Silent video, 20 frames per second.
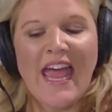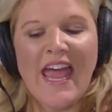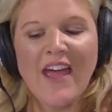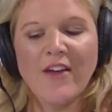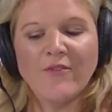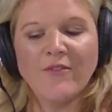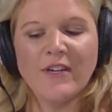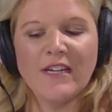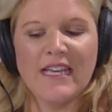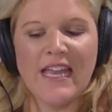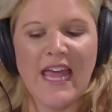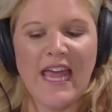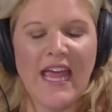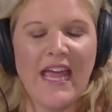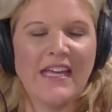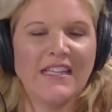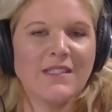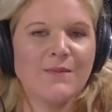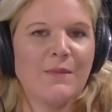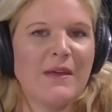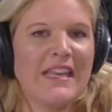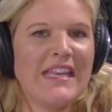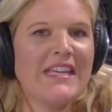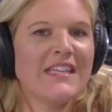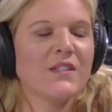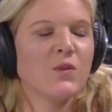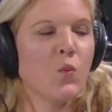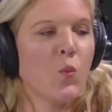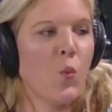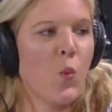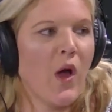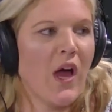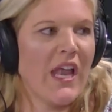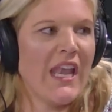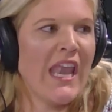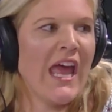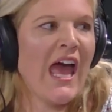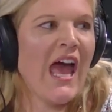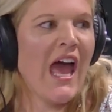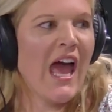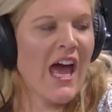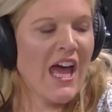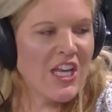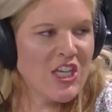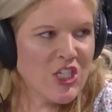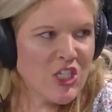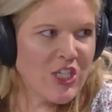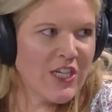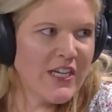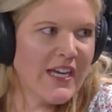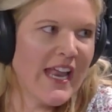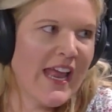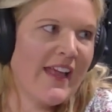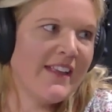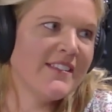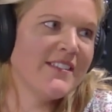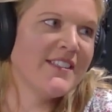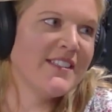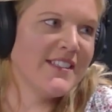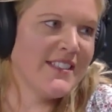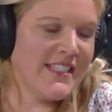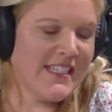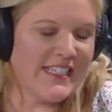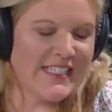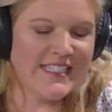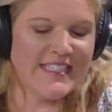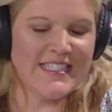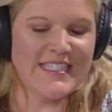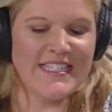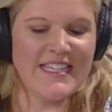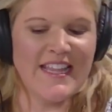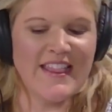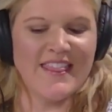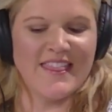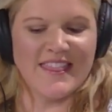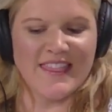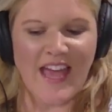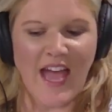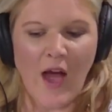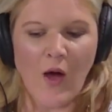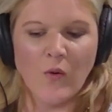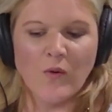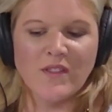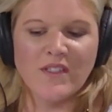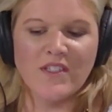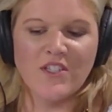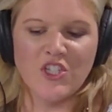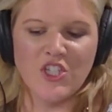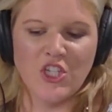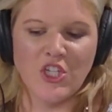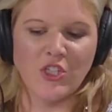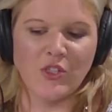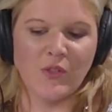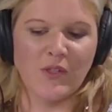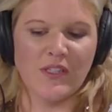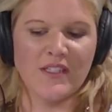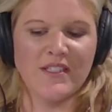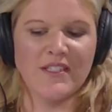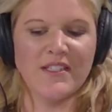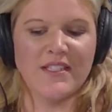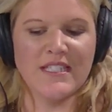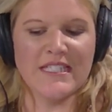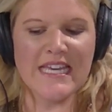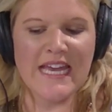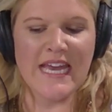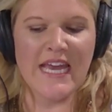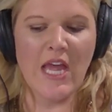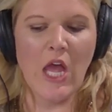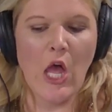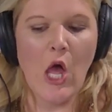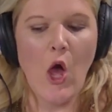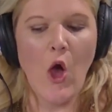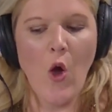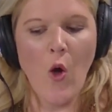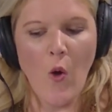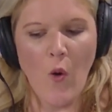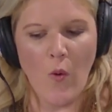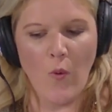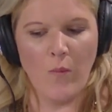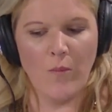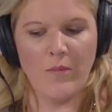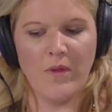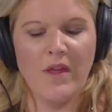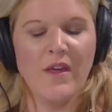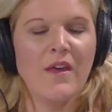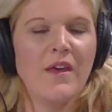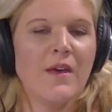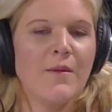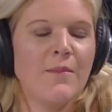every day as many as 160,000 children stay home